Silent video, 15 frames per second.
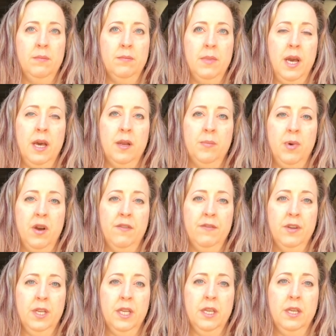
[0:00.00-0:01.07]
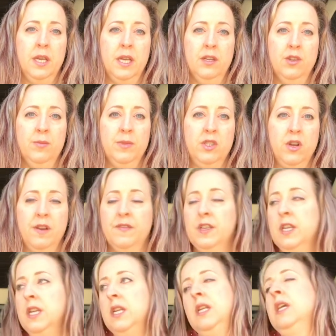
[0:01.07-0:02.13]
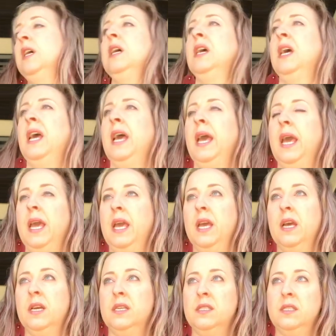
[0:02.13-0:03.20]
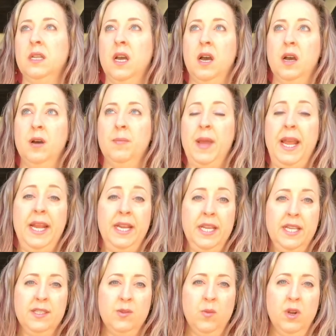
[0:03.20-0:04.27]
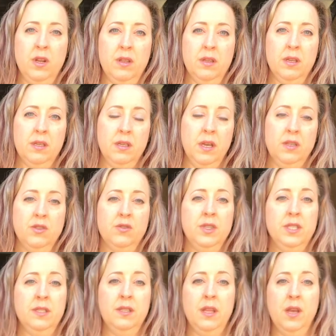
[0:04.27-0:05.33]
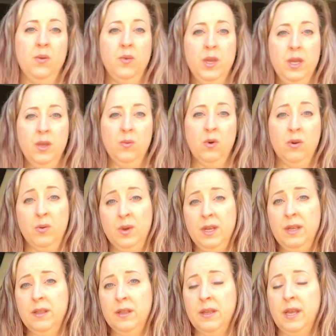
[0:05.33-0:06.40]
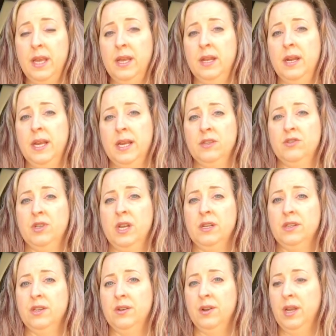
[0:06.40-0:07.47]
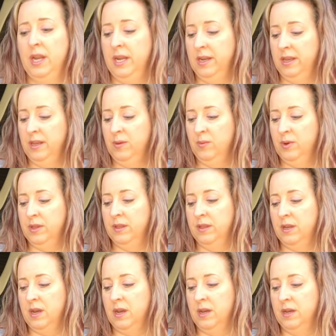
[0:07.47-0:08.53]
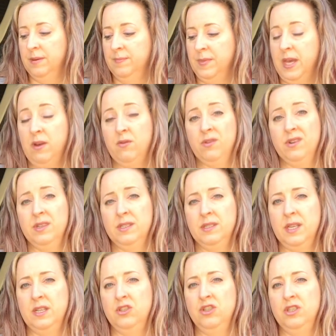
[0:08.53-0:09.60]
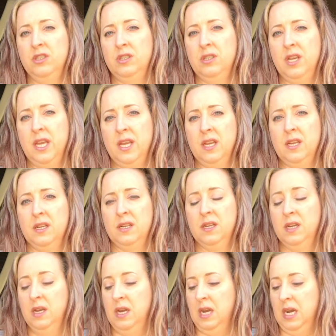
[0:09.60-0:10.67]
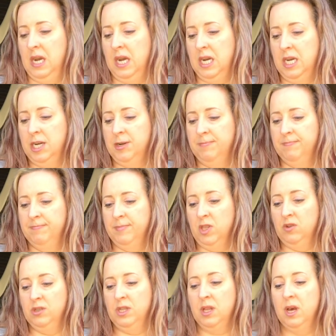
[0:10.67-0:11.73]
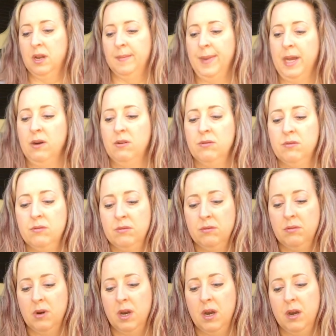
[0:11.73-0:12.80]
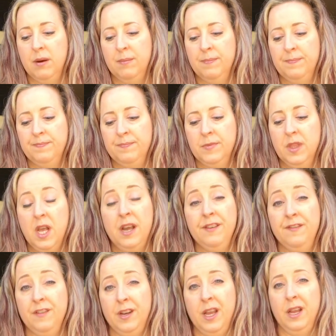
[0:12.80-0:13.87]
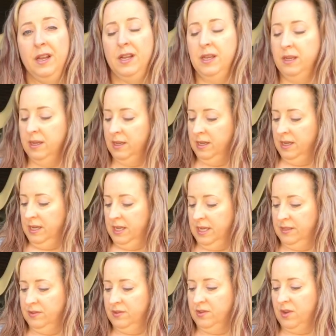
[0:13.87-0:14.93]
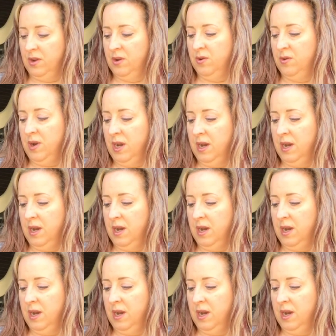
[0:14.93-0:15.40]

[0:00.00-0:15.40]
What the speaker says: out of poverty and human trafficking. And Haiti is one of the countries that we work with. And I actually got to go to Haiti with that organization and learned a lot about life in Haiti. And so